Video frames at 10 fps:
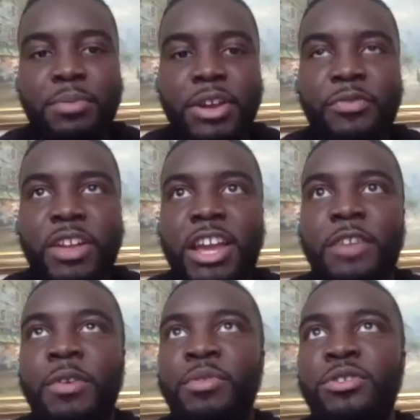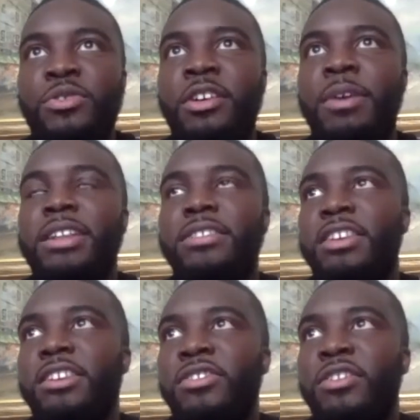if I'm not talking about
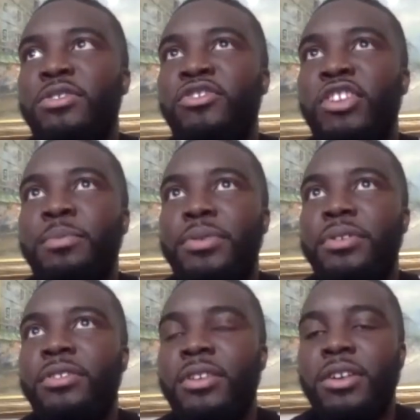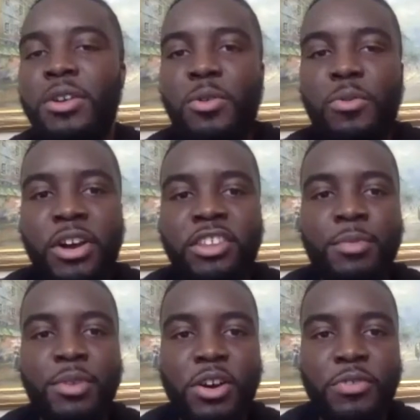t-shirts or jumpers? What else am I
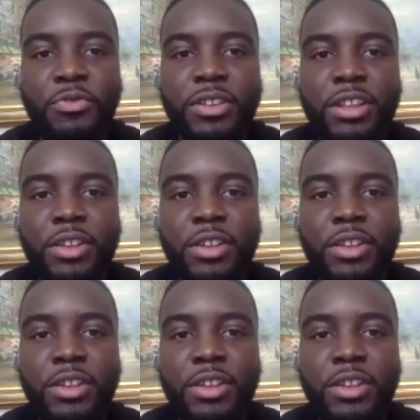offering? I